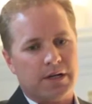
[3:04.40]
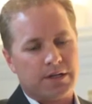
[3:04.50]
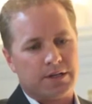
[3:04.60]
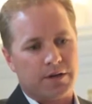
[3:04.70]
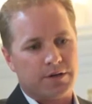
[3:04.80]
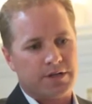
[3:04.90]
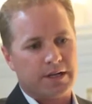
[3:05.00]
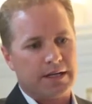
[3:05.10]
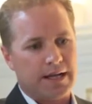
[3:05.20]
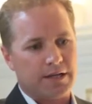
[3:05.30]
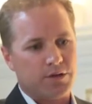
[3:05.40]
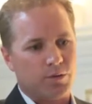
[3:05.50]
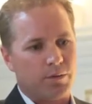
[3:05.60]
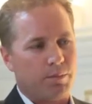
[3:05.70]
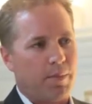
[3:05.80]
So City Lens
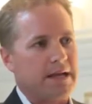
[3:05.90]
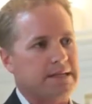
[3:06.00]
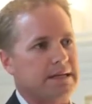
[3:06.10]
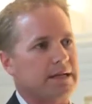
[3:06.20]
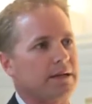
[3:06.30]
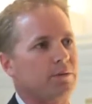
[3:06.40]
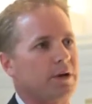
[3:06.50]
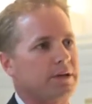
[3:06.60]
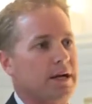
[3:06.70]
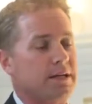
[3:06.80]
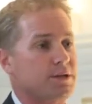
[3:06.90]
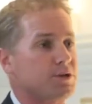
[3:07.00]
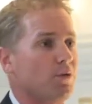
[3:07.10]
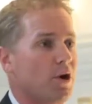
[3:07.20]
will basically, what it does is you